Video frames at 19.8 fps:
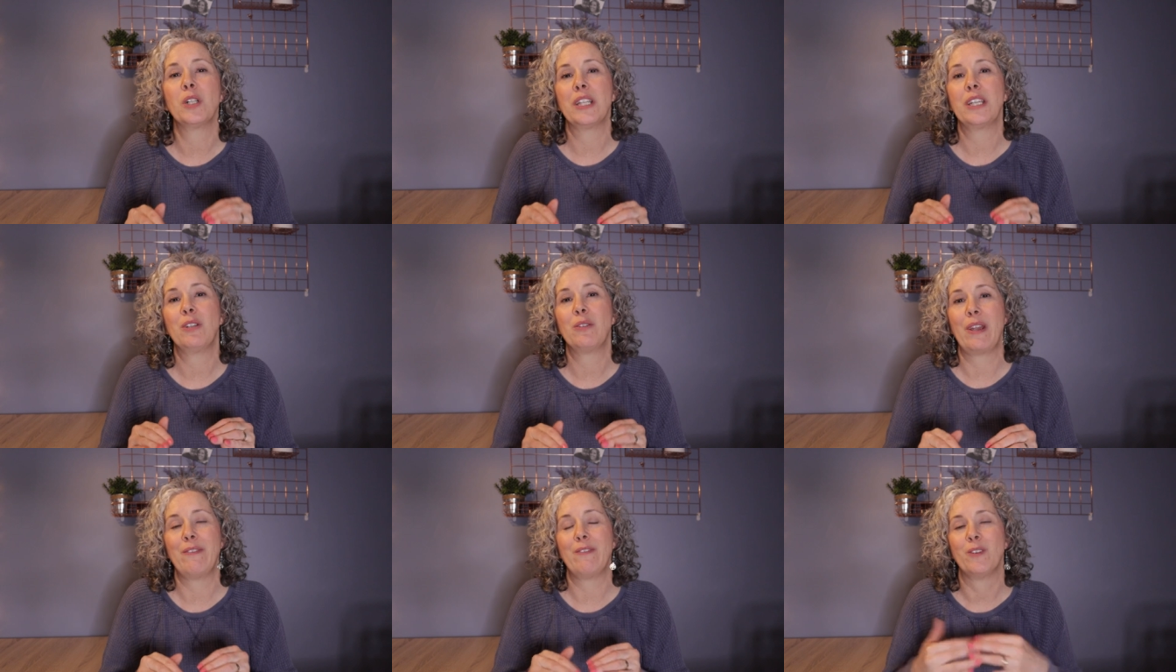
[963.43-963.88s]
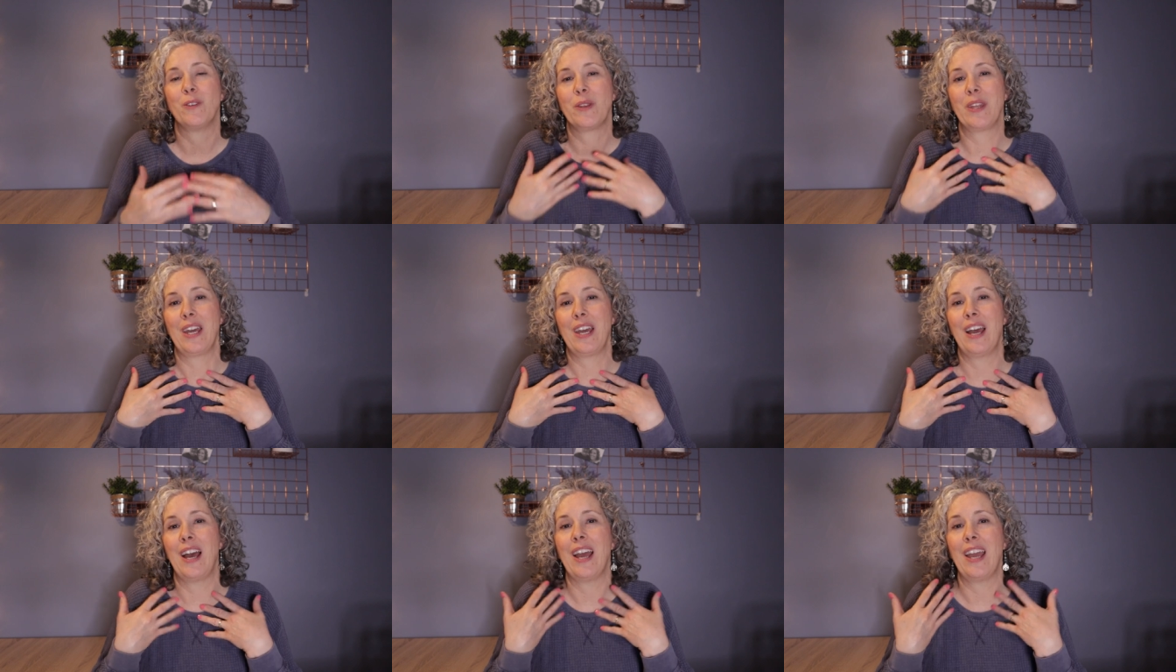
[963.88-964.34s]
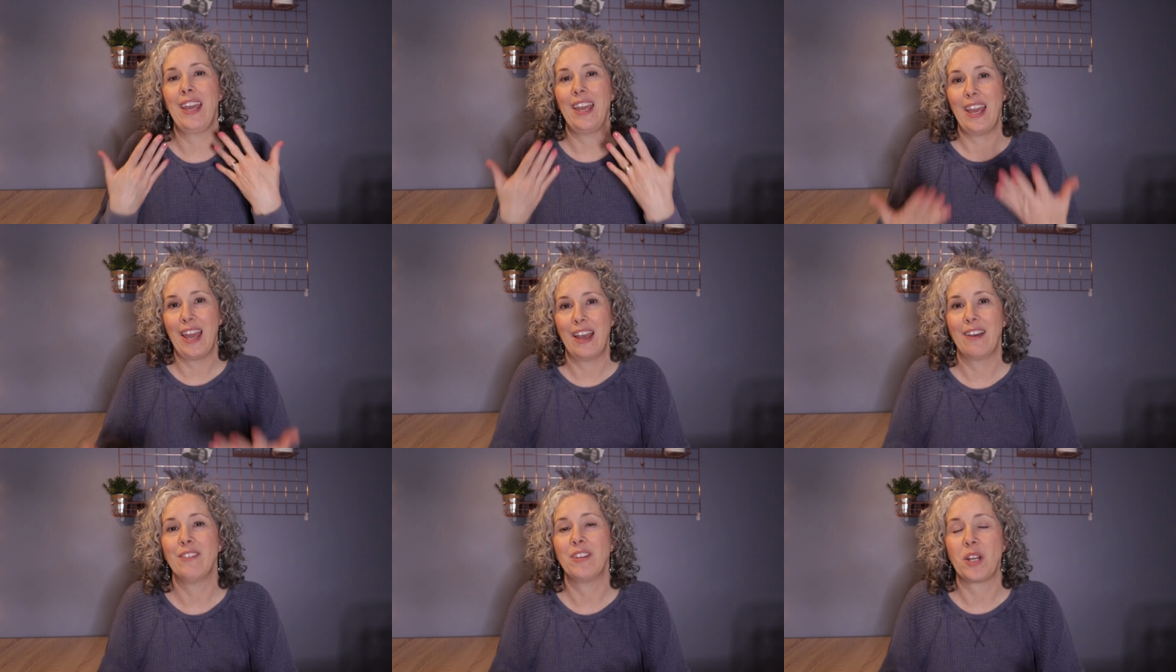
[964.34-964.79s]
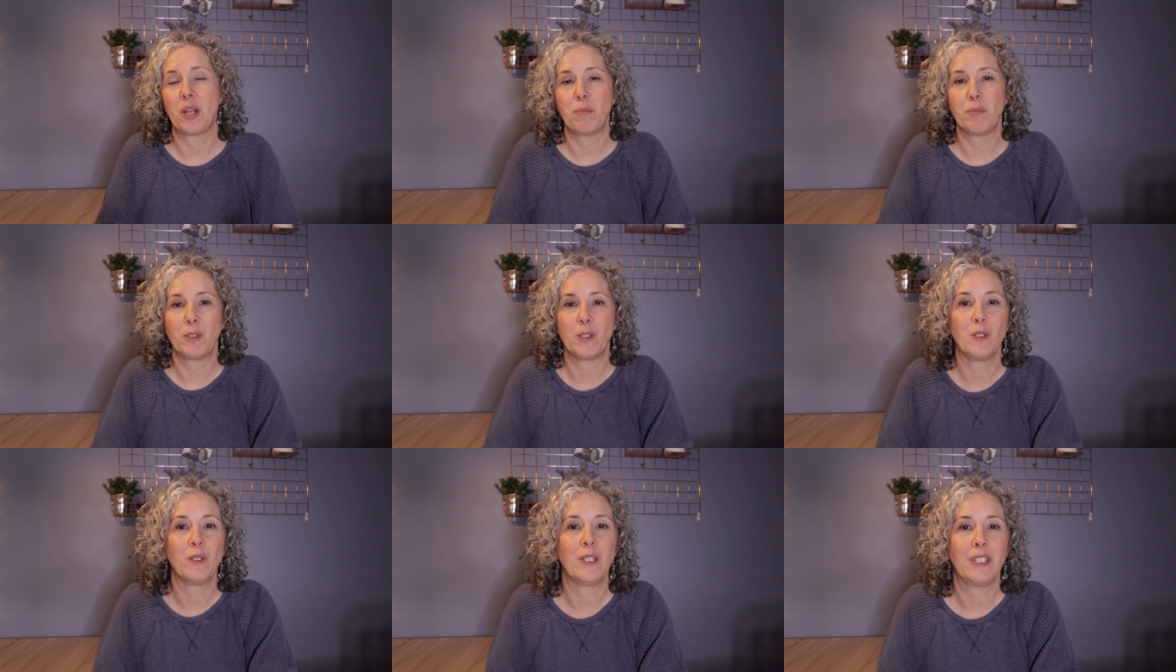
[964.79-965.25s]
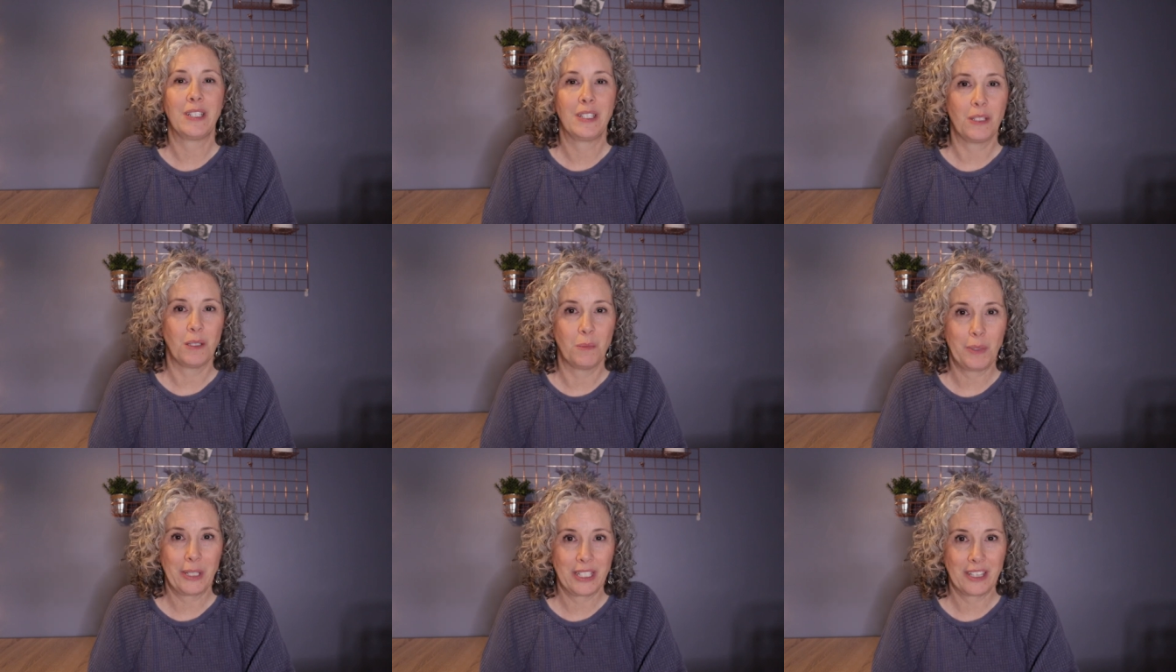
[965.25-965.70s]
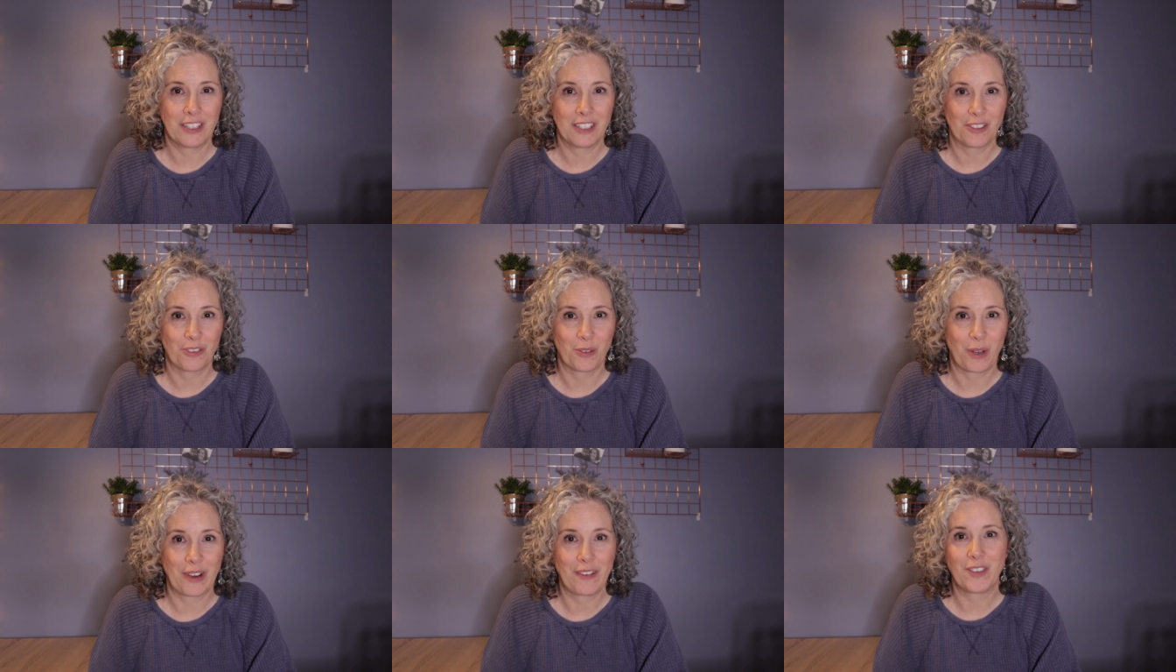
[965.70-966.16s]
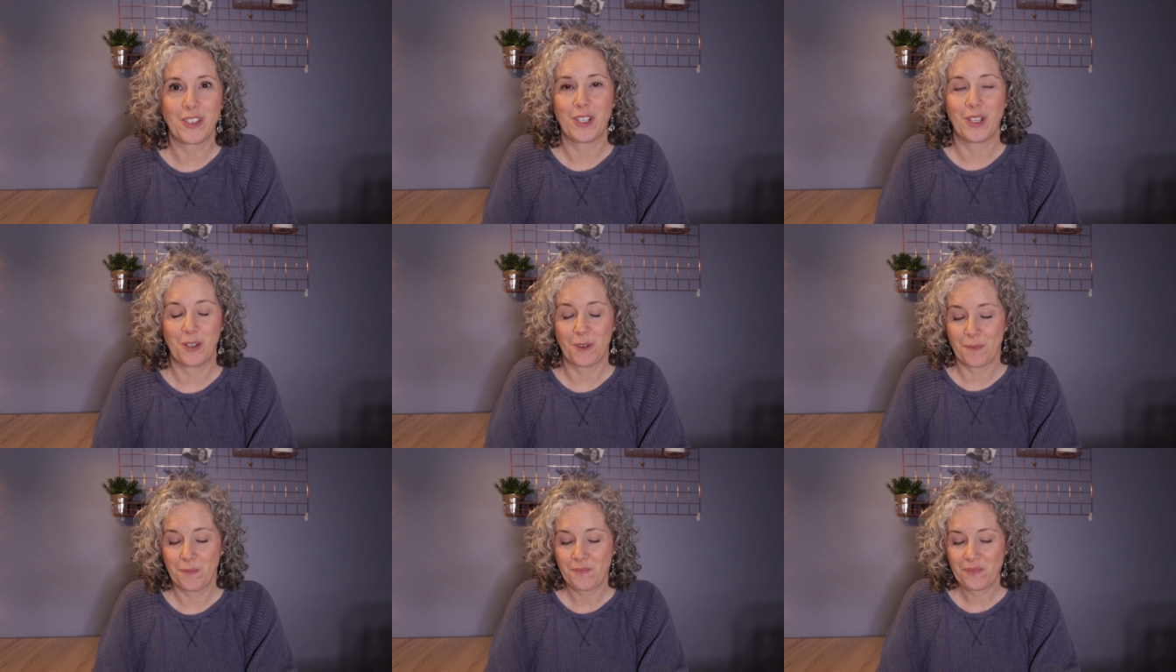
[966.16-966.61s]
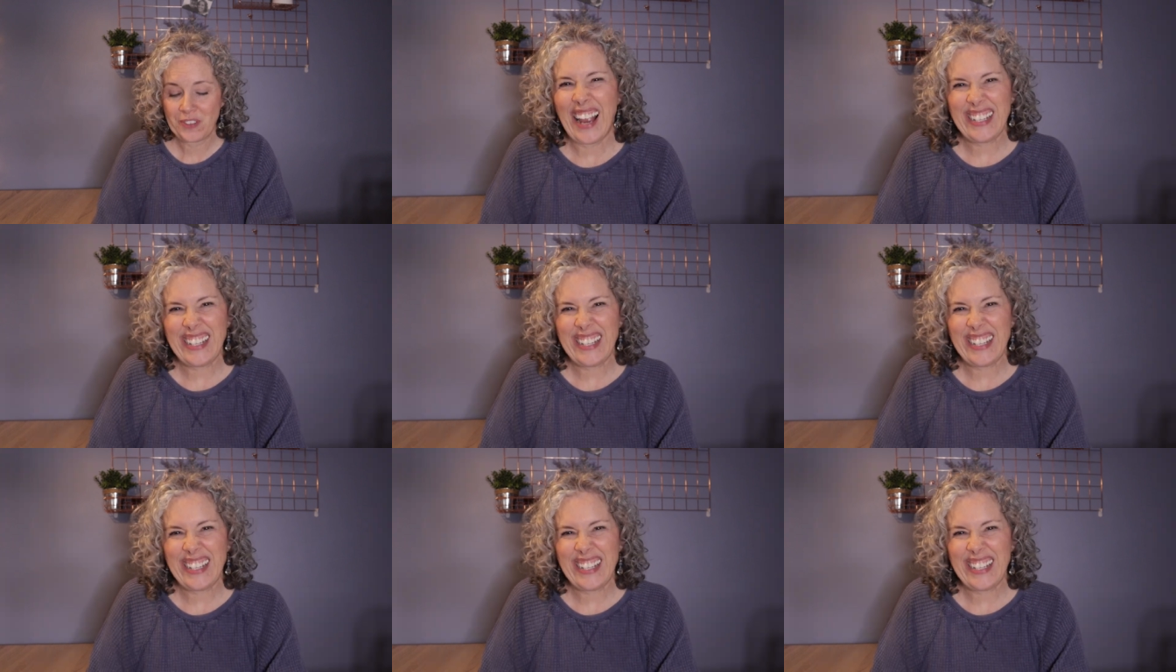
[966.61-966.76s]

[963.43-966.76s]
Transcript: really grateful that I have an opportunity to be at this craft show.